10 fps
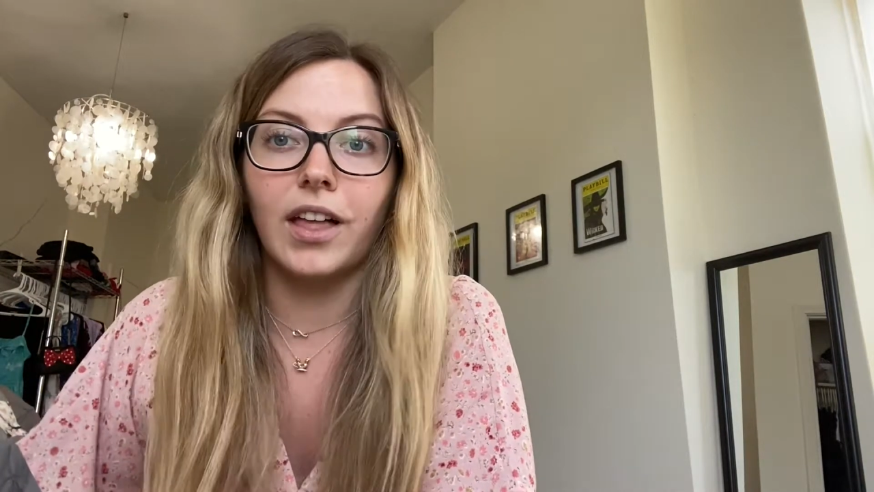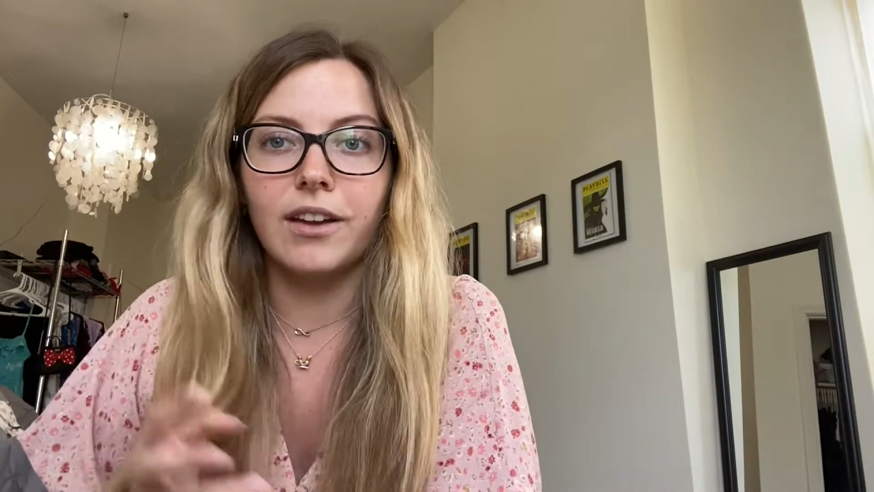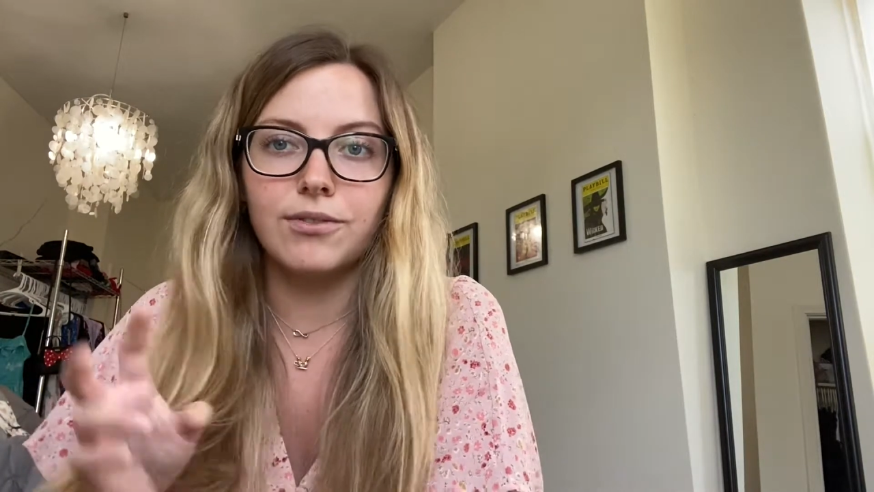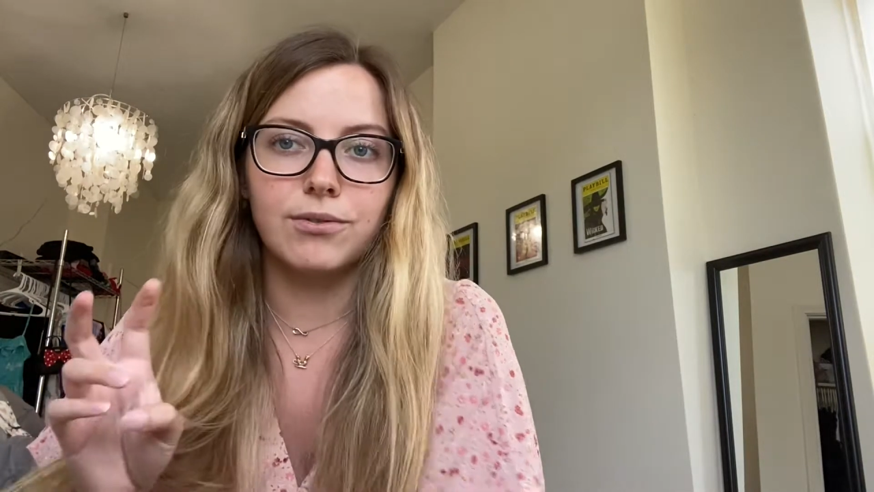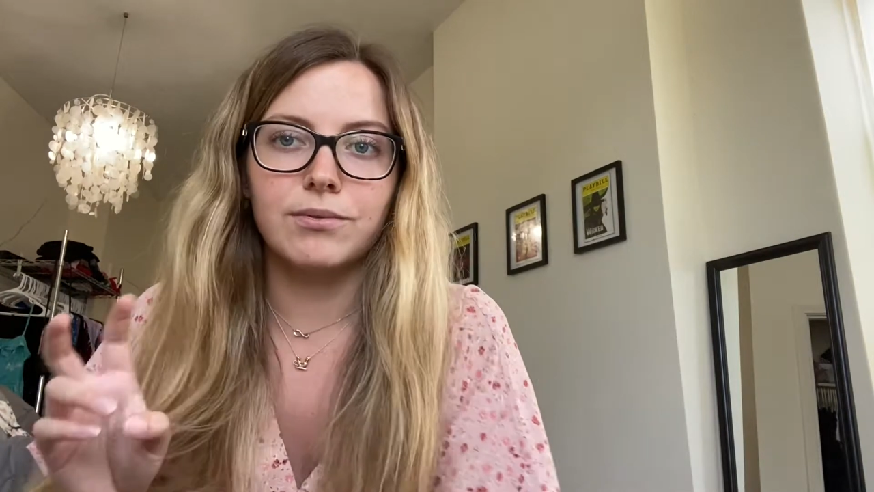
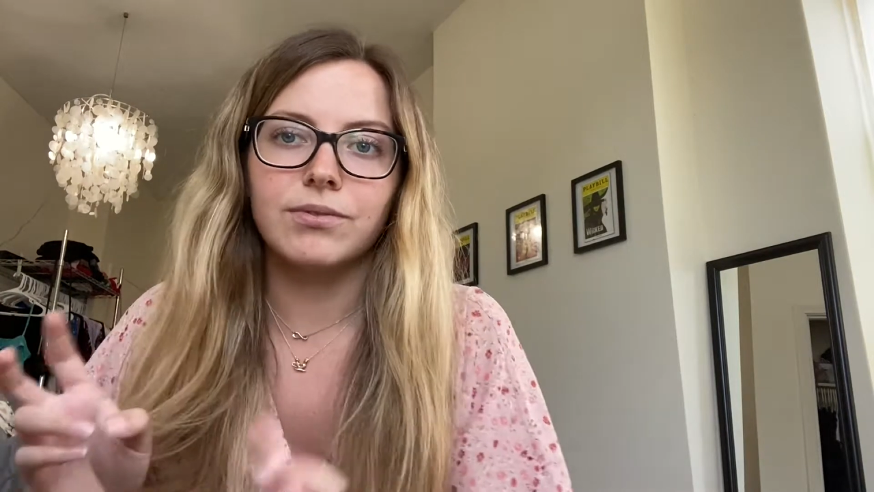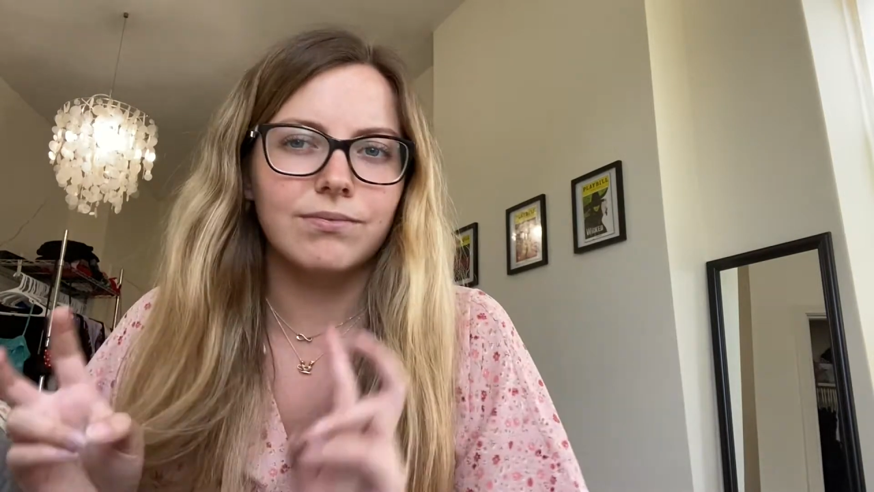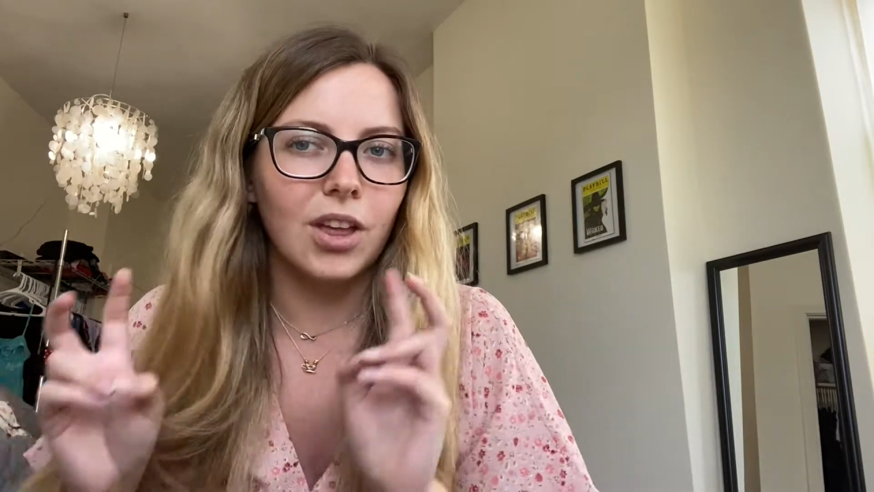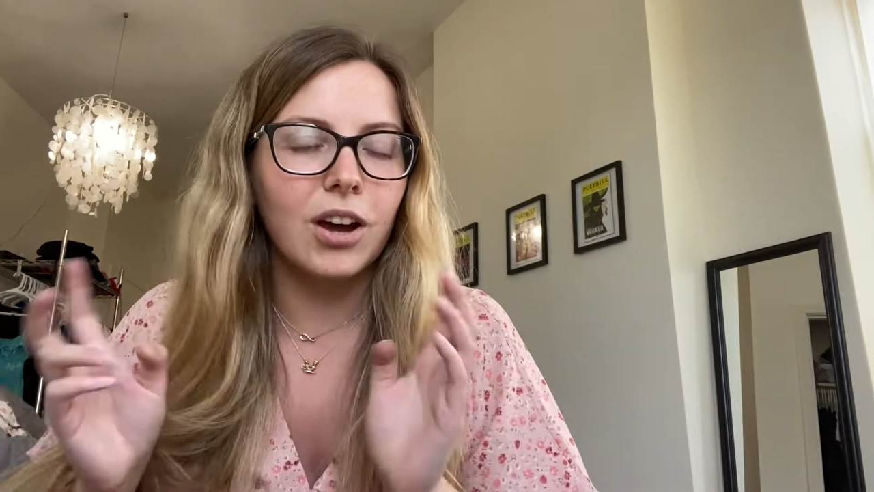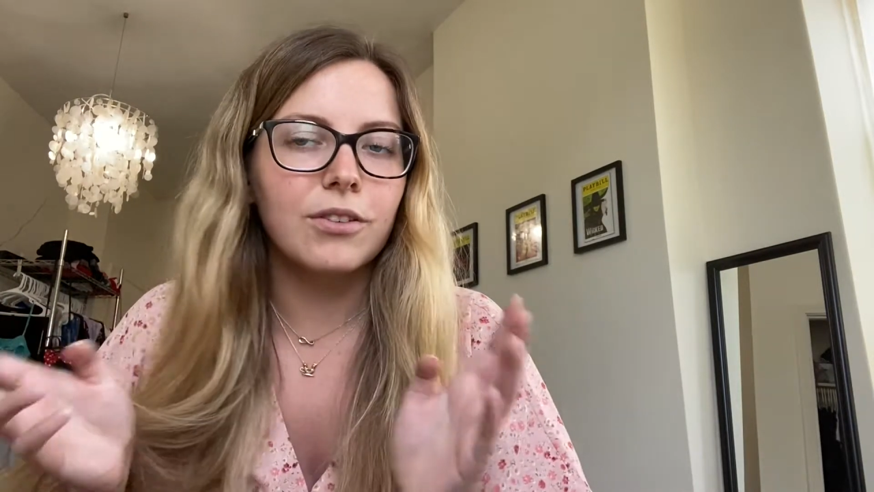
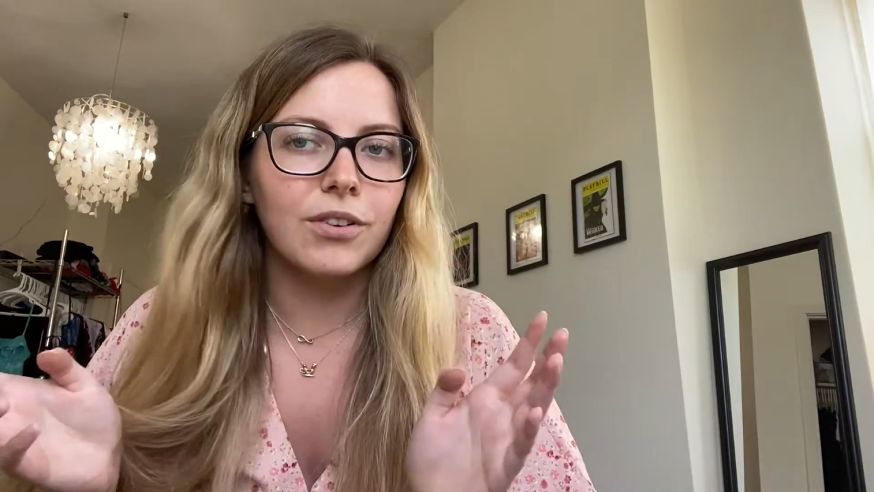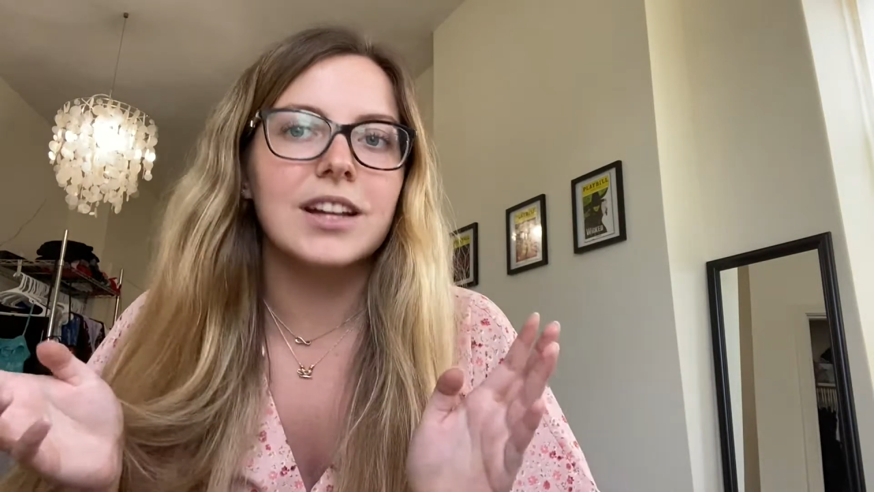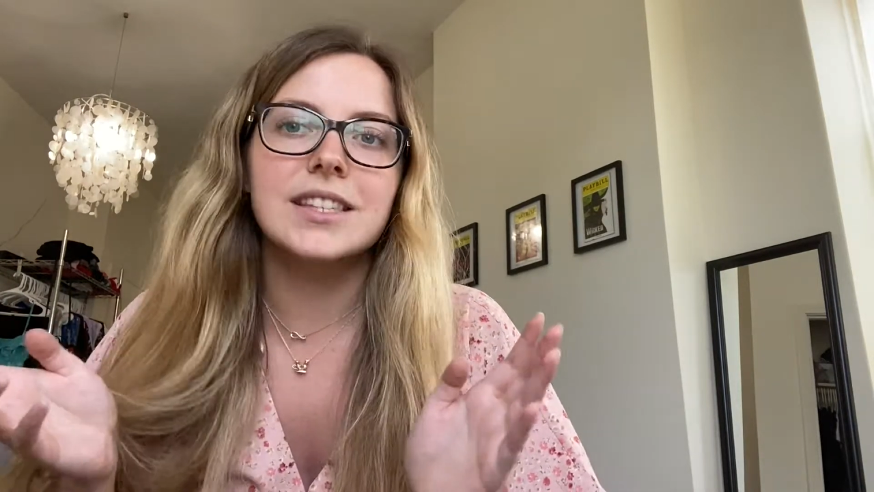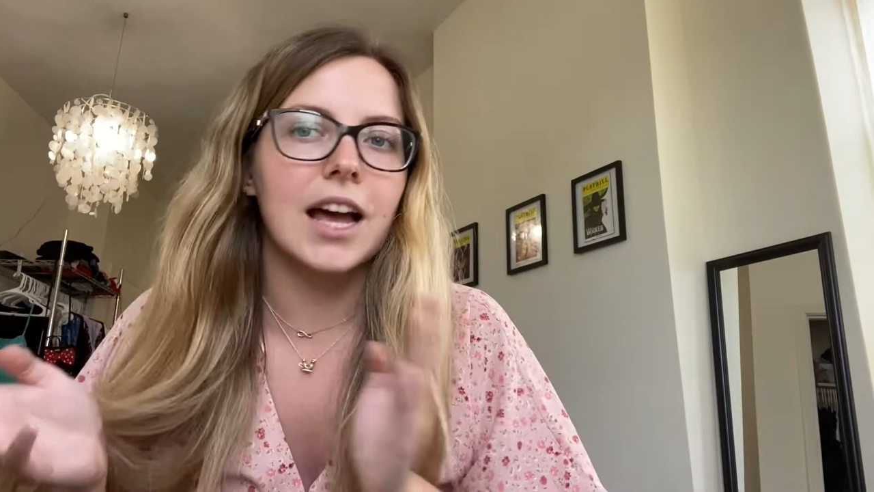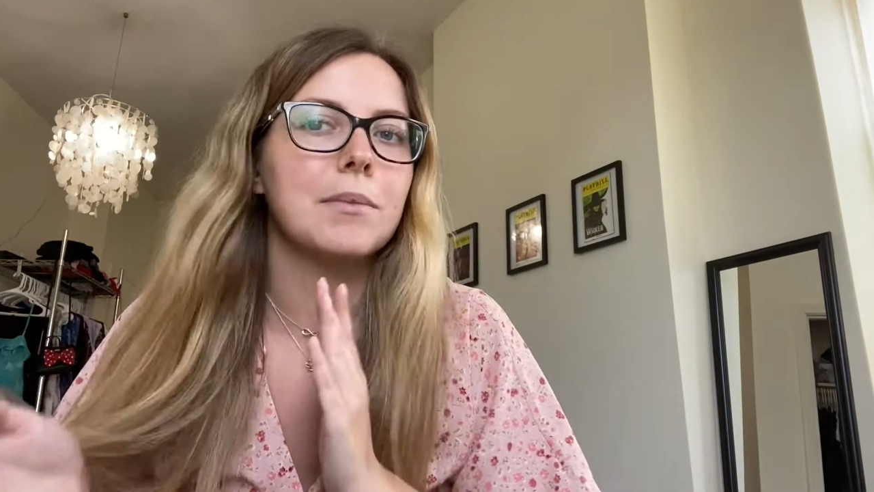lifelong
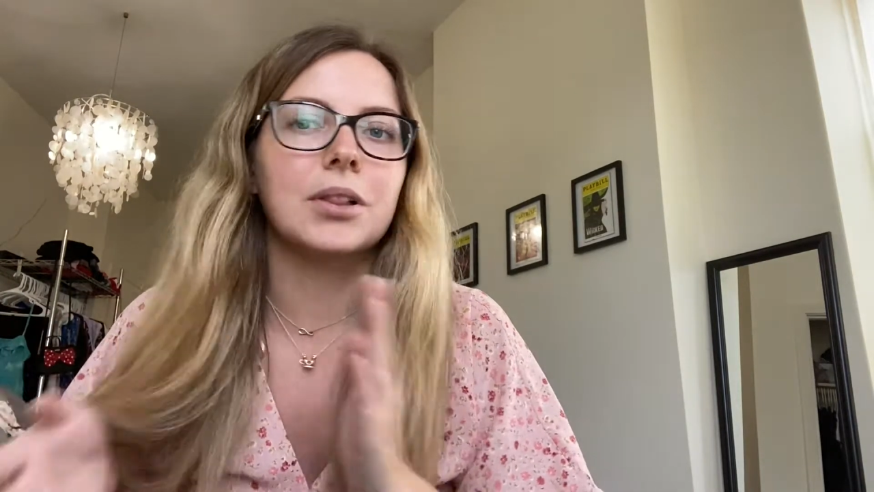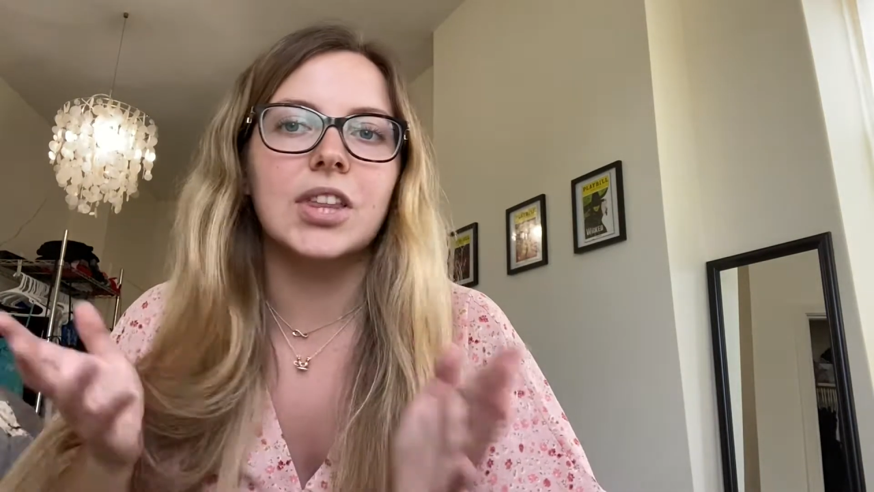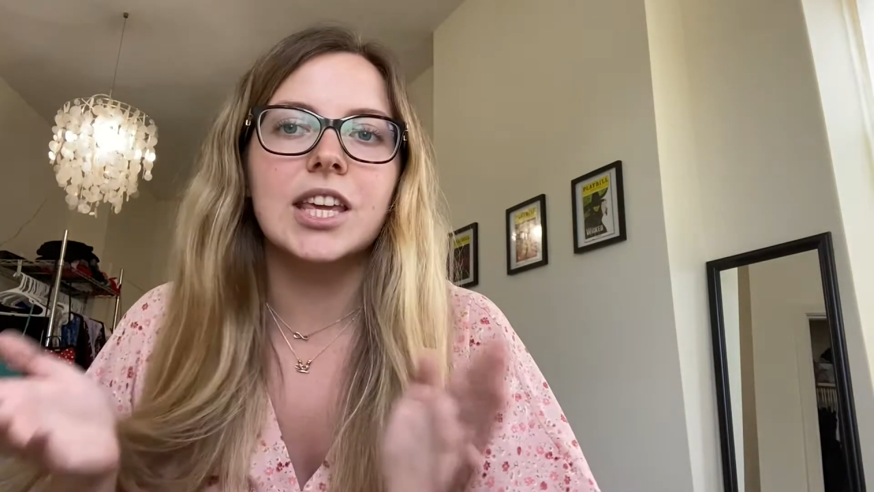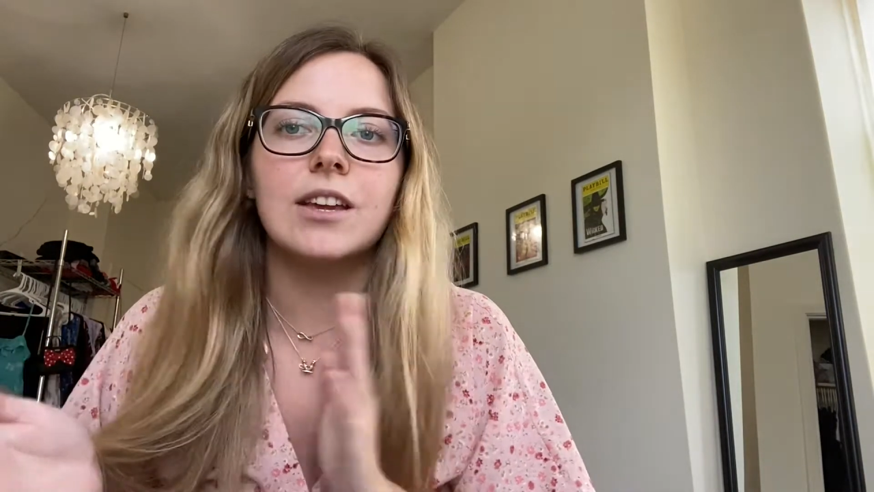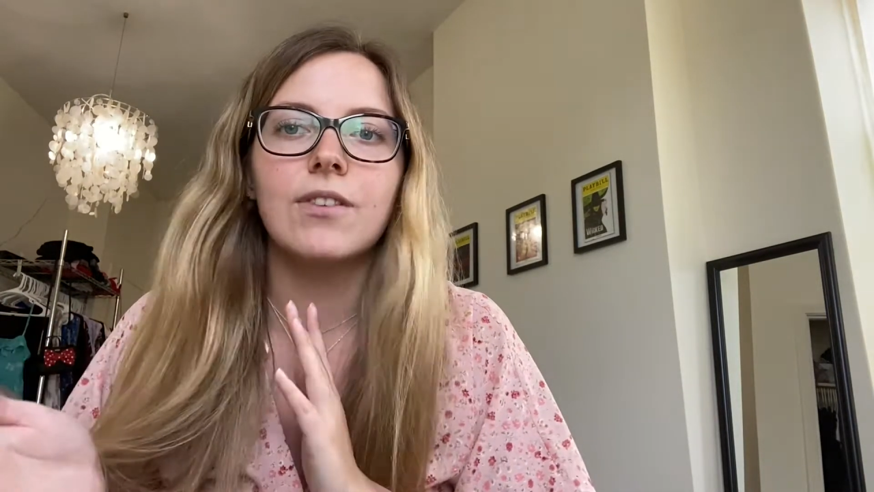friends I
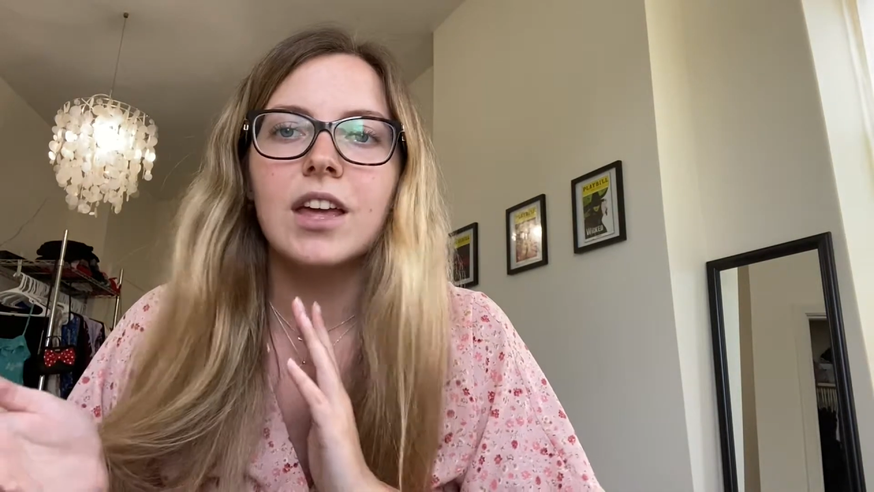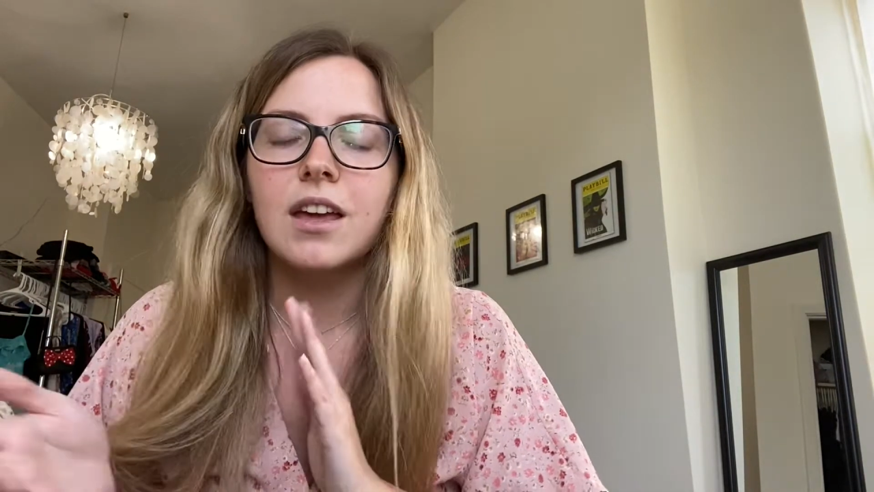believe